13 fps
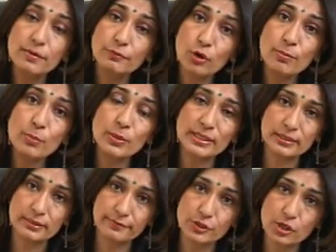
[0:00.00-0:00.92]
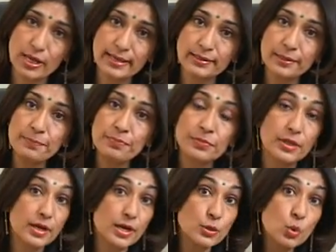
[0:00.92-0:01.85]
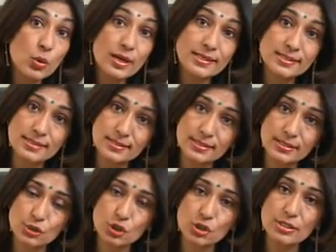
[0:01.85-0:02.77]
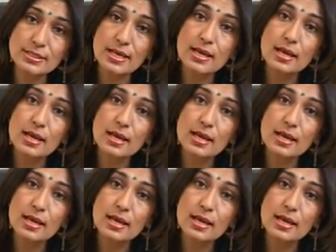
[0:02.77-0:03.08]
from within the vagina. There are no cuts and stitches.